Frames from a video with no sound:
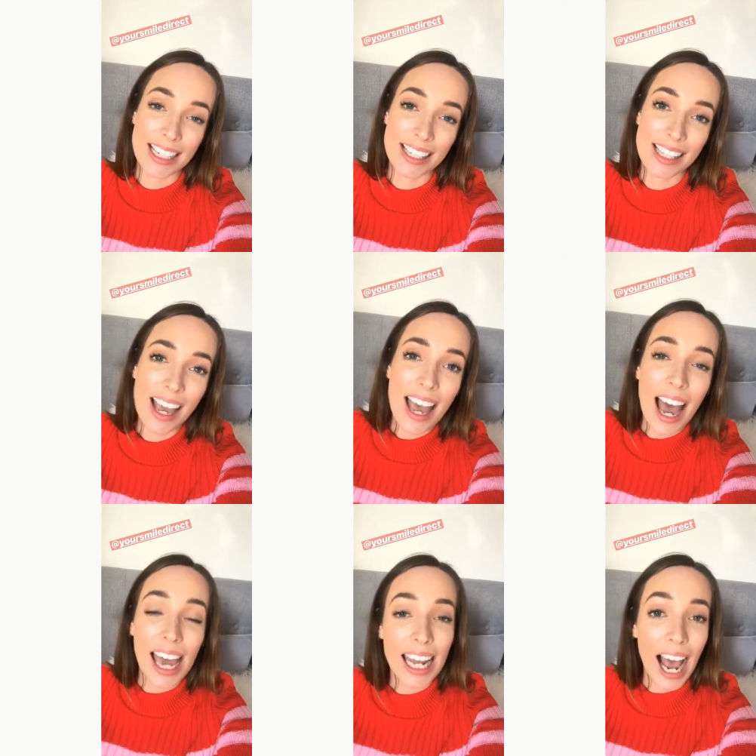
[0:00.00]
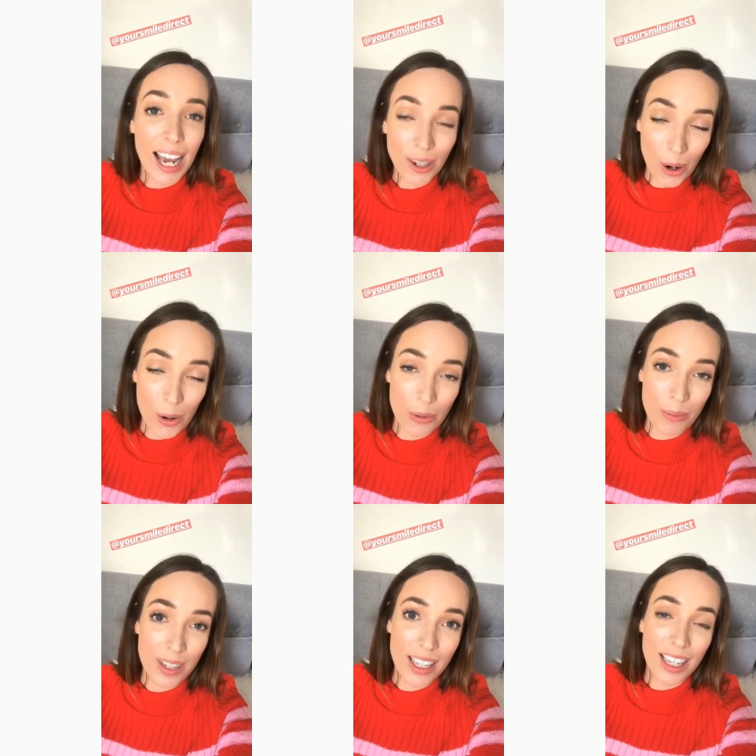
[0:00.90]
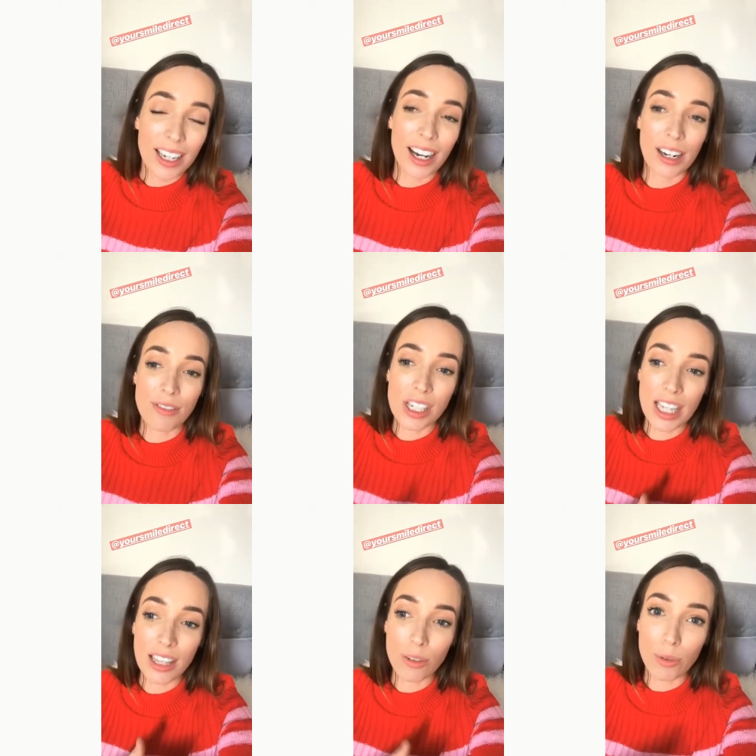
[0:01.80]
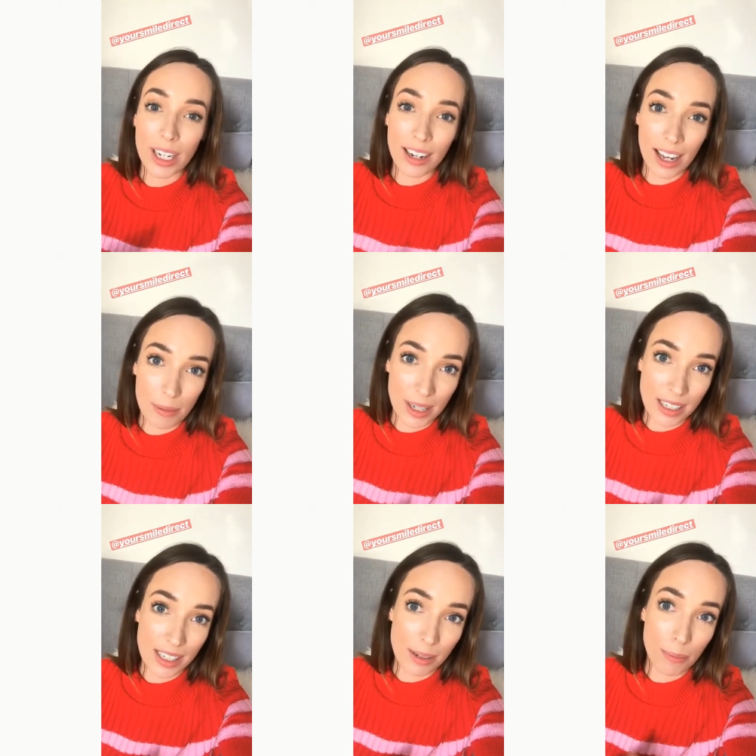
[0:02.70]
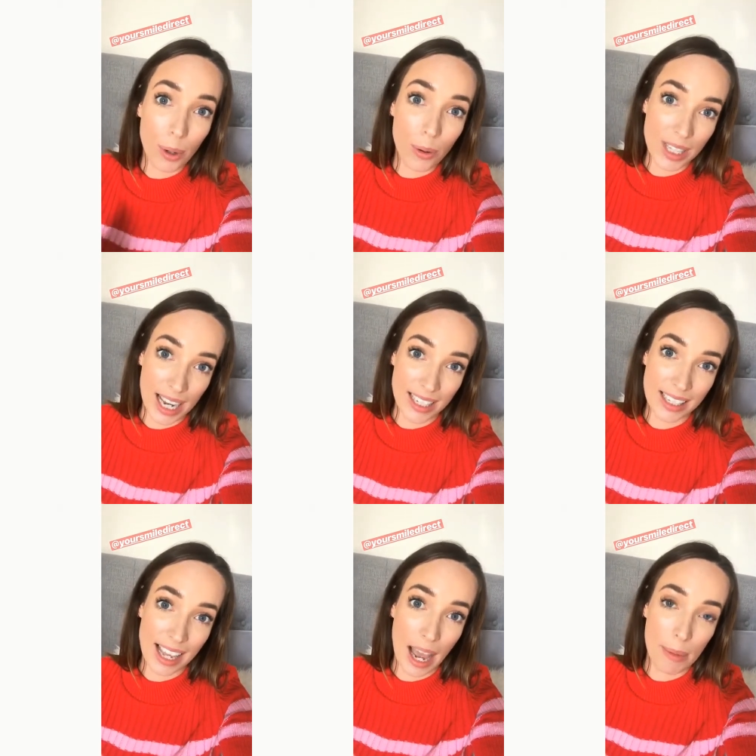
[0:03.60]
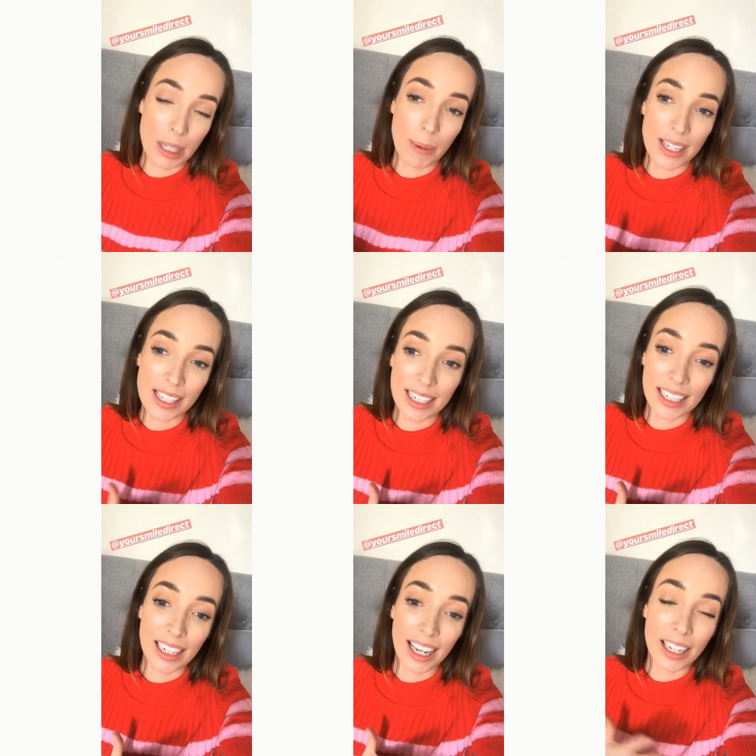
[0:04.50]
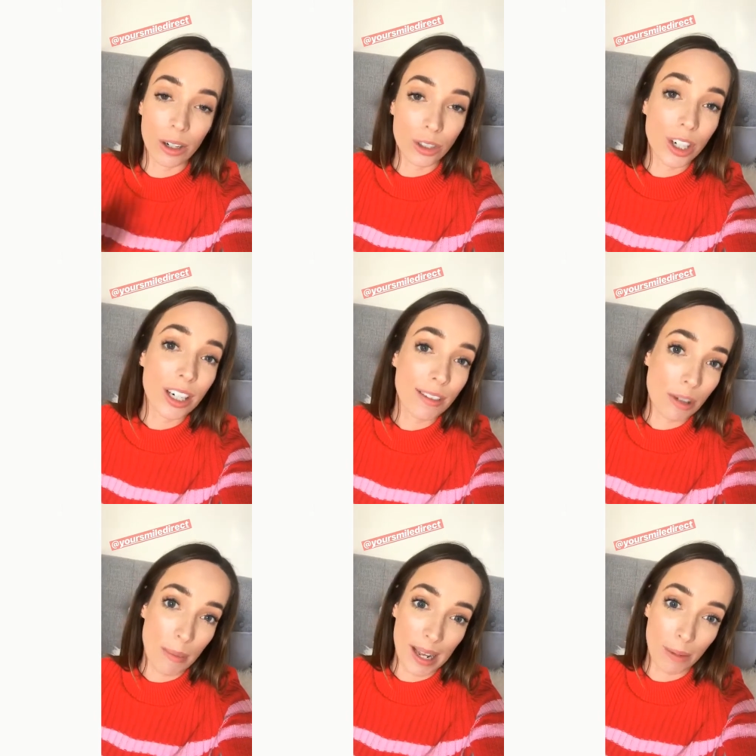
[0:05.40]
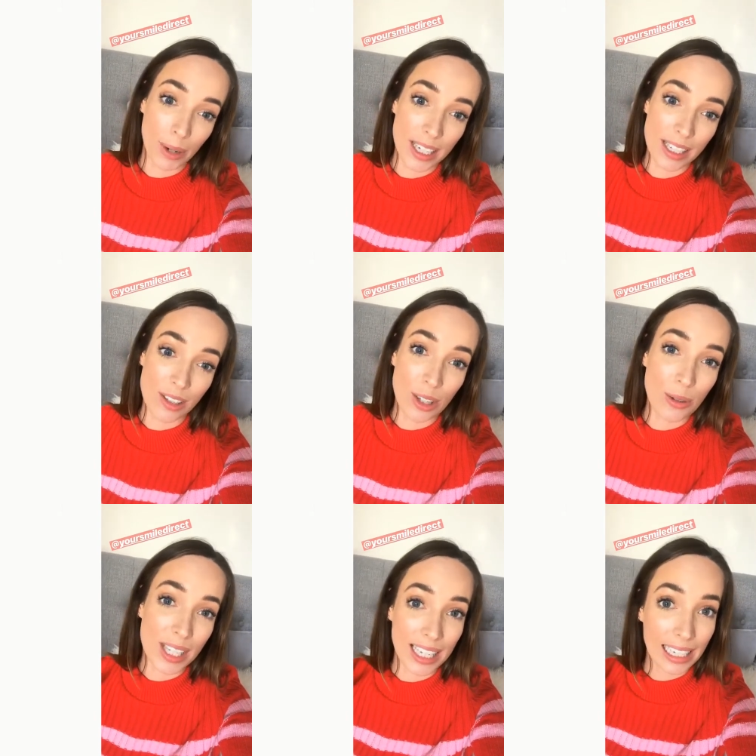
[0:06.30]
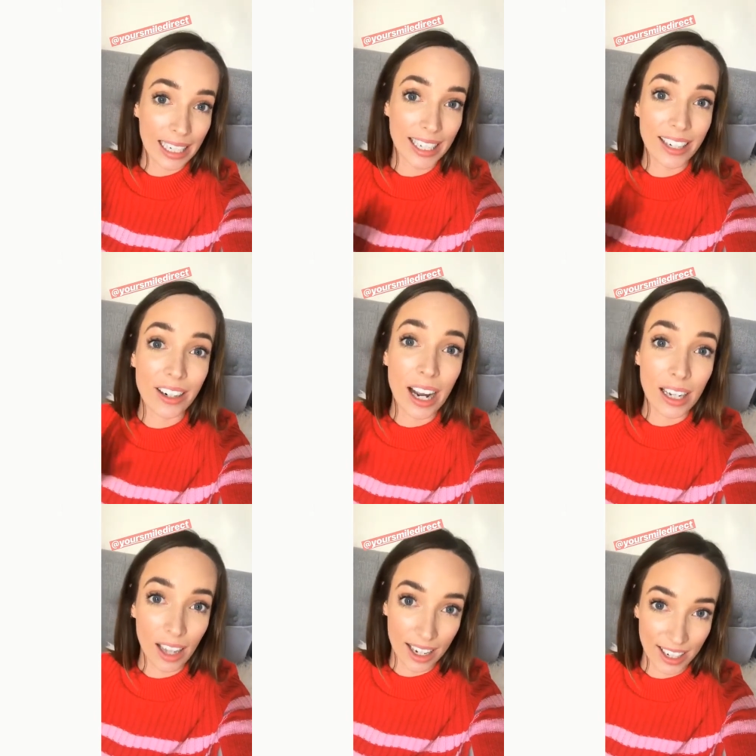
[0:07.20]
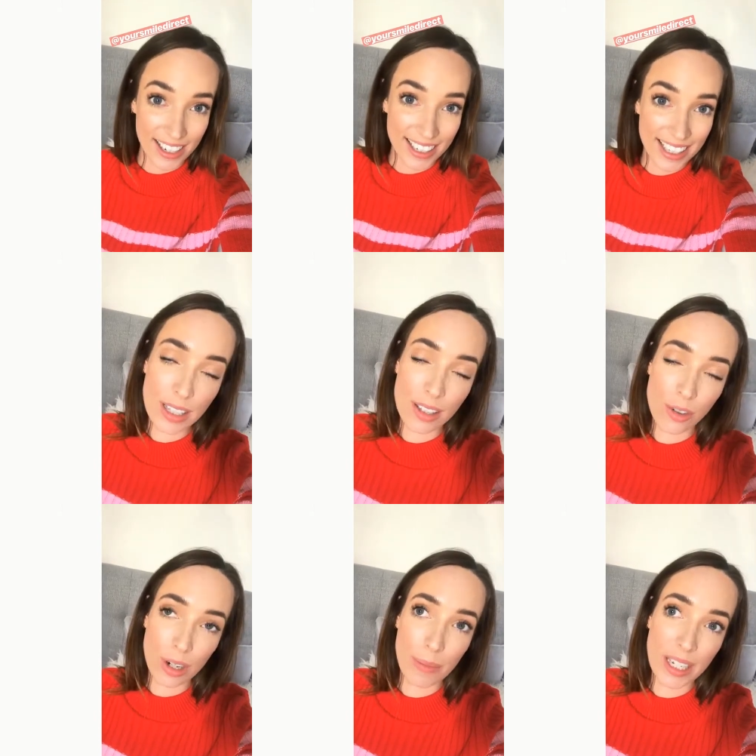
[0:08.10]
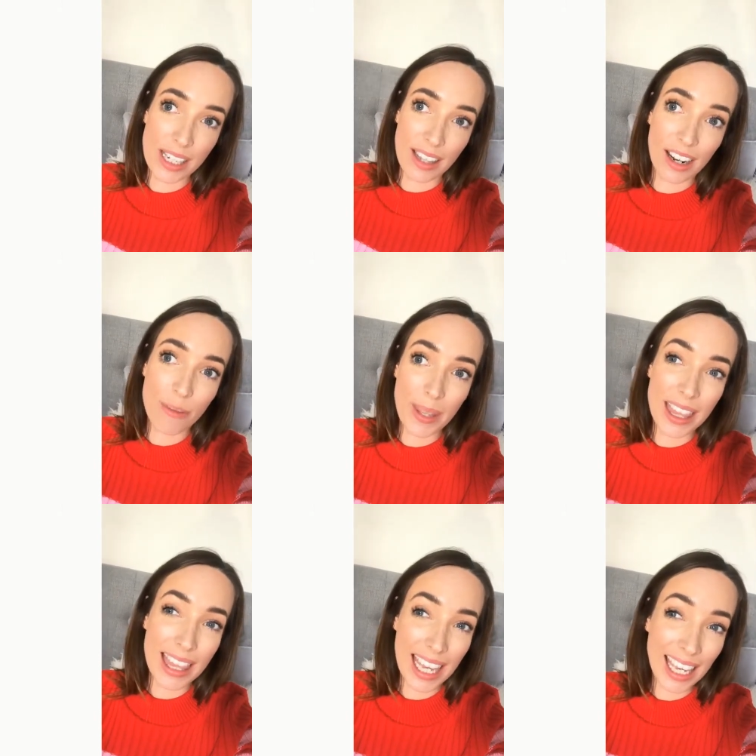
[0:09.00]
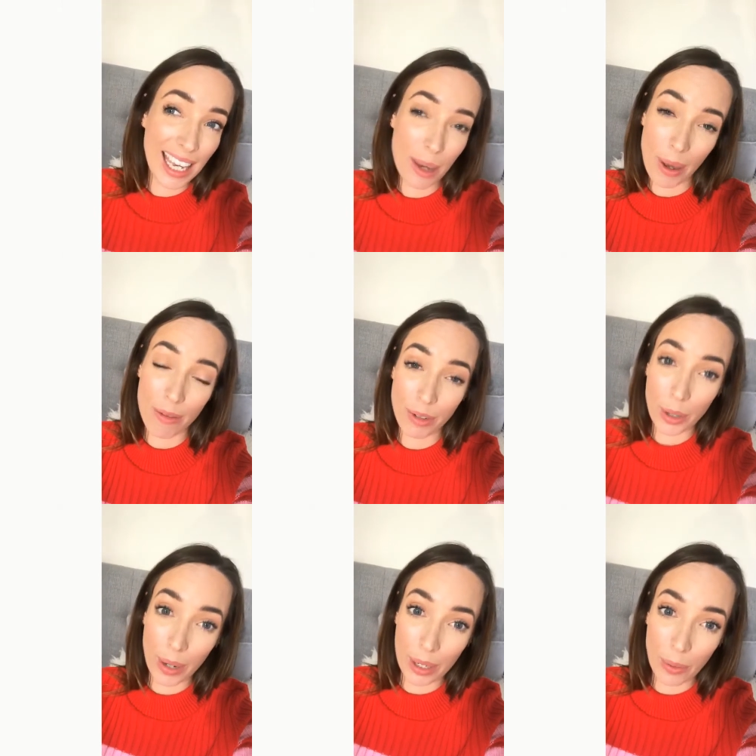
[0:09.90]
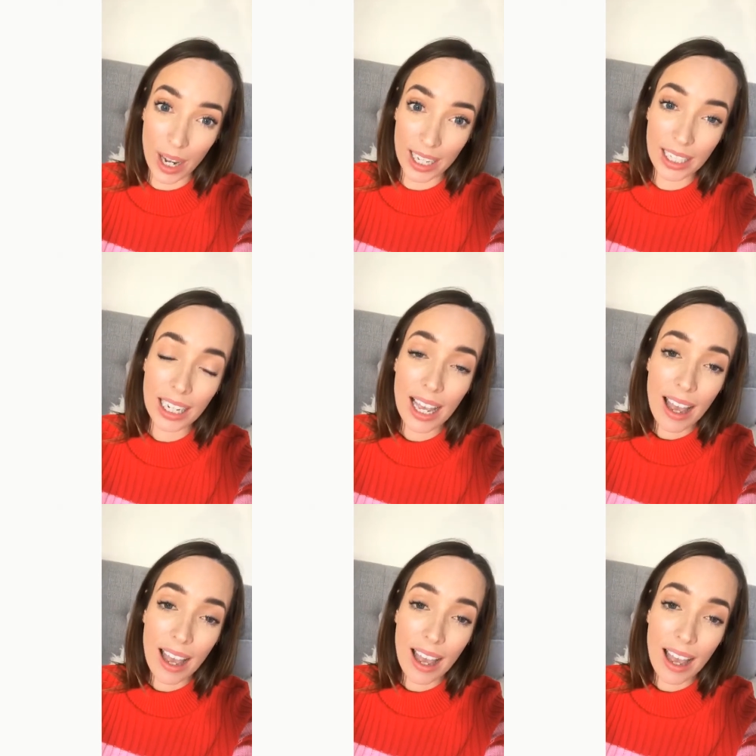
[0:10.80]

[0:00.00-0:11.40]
is an at-home kind of teeth realignment process. It's basically like an alternative to metal braces using clear aligners. This is a treatment that I've been thinking about for quite a while.